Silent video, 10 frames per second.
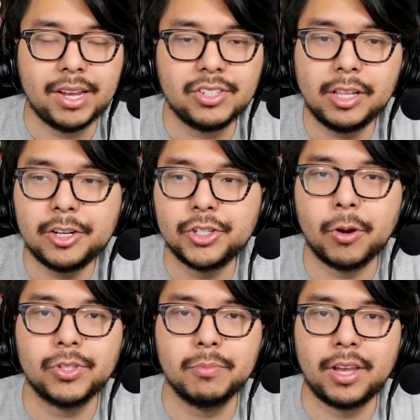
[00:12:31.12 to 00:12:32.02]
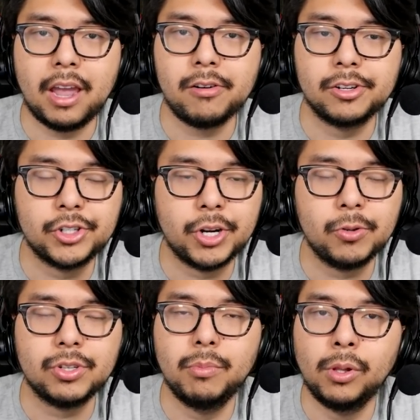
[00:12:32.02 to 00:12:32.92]
Basically, show some care and
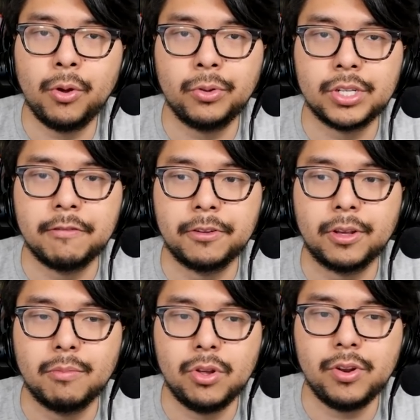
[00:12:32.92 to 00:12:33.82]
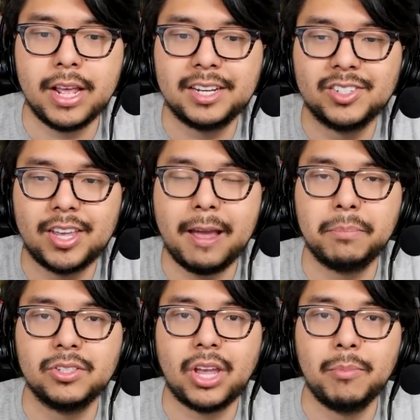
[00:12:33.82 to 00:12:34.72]
show some loyalty for the community that has kept
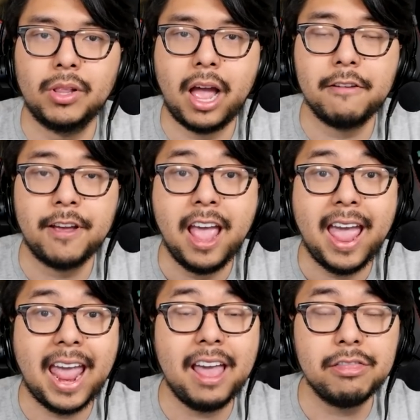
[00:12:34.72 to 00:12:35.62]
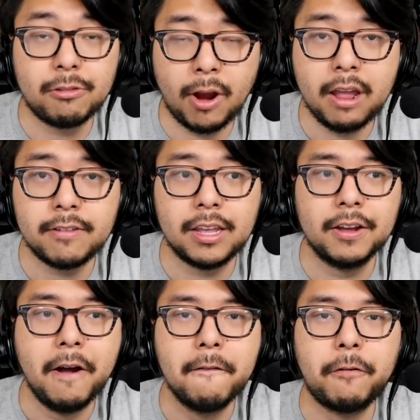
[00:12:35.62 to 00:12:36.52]
this game alive and thriving
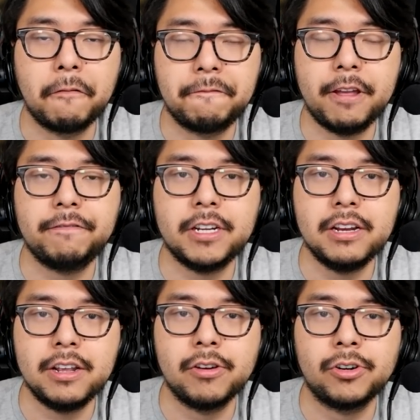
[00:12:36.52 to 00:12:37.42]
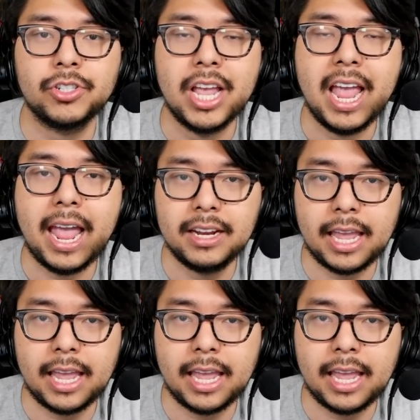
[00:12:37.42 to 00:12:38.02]
for 15 years and